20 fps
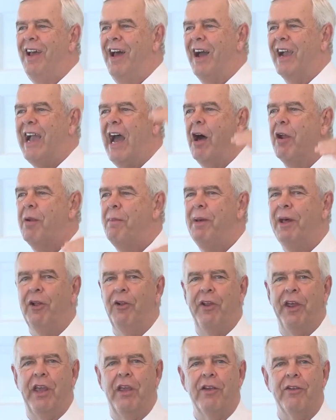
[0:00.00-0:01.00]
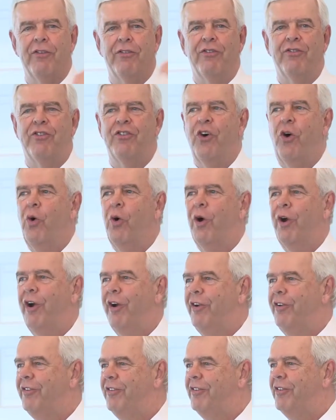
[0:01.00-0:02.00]
accountability
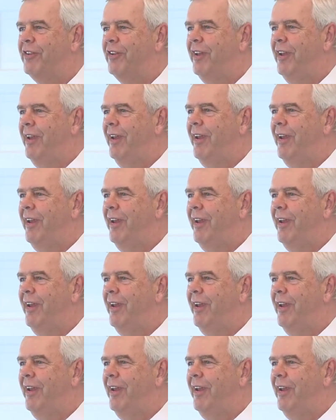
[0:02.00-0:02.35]
soars.